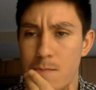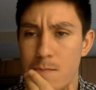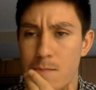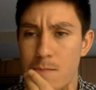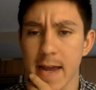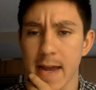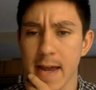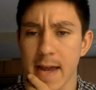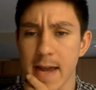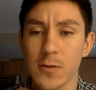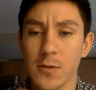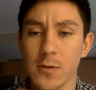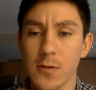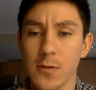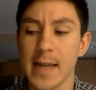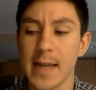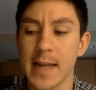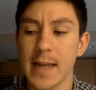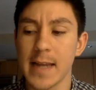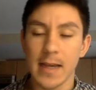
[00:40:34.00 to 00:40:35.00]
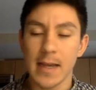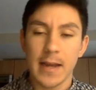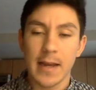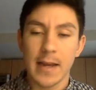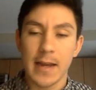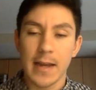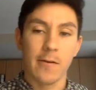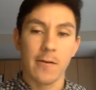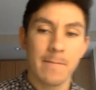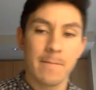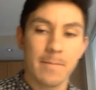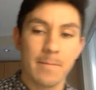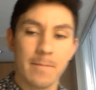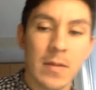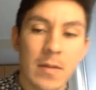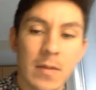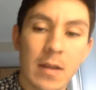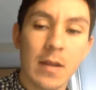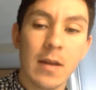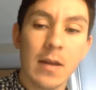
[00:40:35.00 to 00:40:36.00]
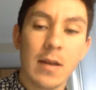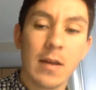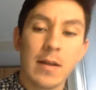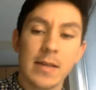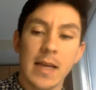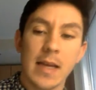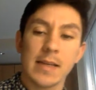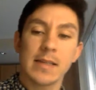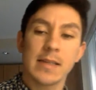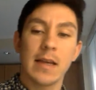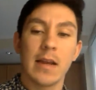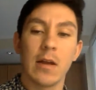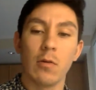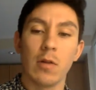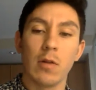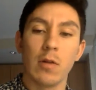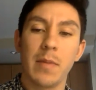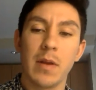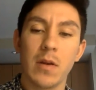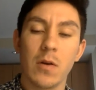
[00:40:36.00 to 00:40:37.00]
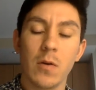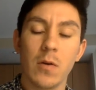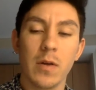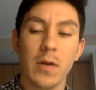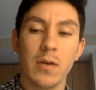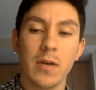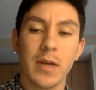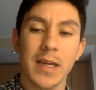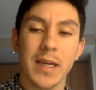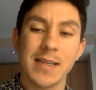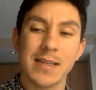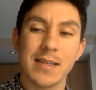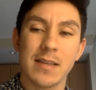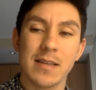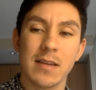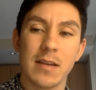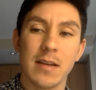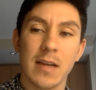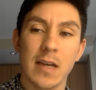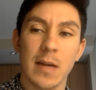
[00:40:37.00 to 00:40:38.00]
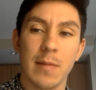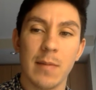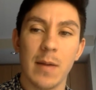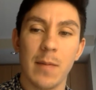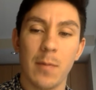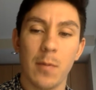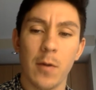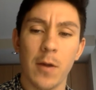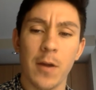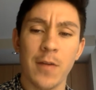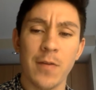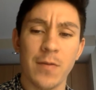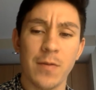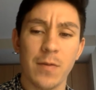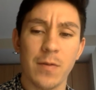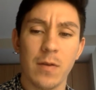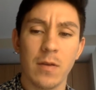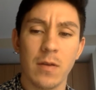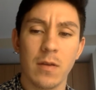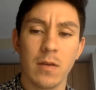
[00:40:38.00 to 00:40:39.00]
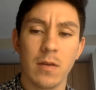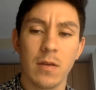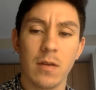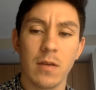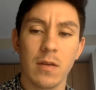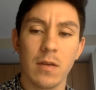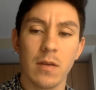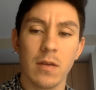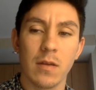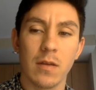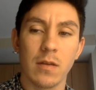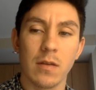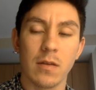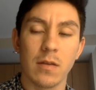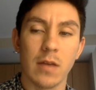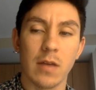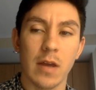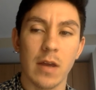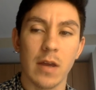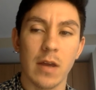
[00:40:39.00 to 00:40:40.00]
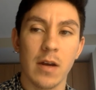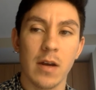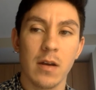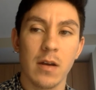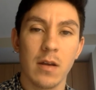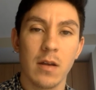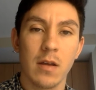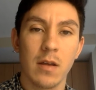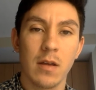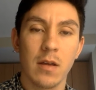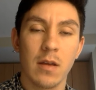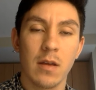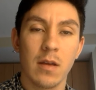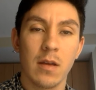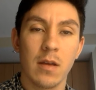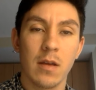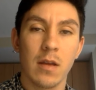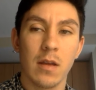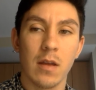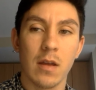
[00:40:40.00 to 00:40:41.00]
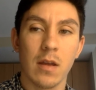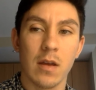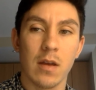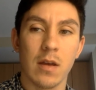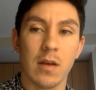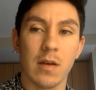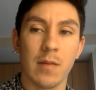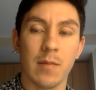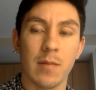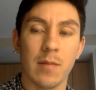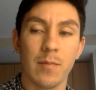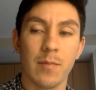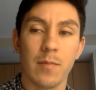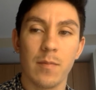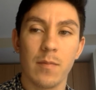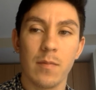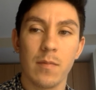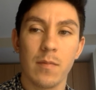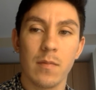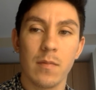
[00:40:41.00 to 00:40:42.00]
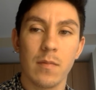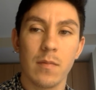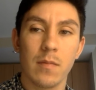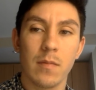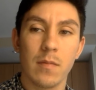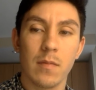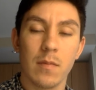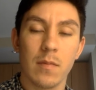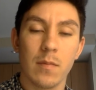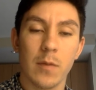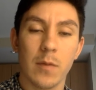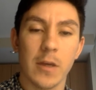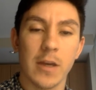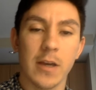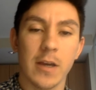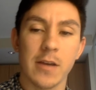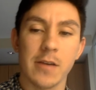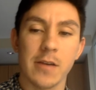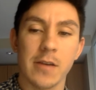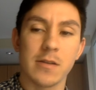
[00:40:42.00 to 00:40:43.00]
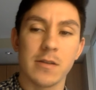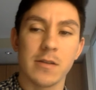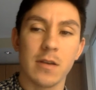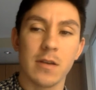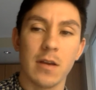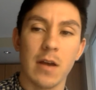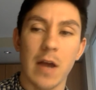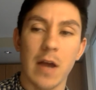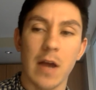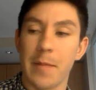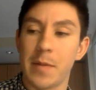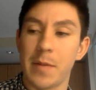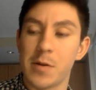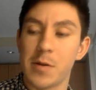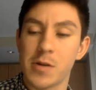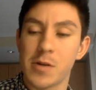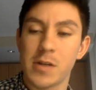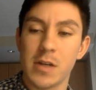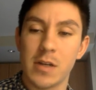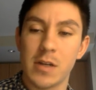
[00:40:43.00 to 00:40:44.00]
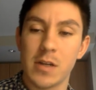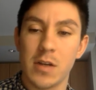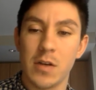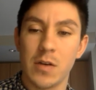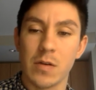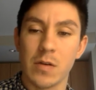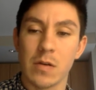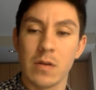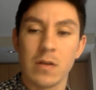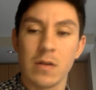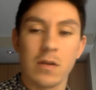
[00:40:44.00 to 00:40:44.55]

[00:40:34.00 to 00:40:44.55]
yeah, so let's test that out. Test that out. Let me know what you guys come up with there, um, because I'm interested too.